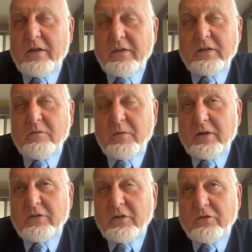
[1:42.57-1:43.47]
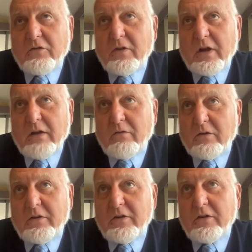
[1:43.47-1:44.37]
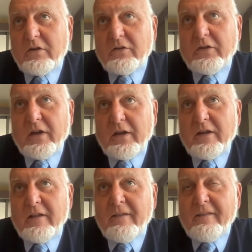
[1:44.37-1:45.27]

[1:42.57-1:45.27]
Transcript: I think the biggest issue that I will continue to say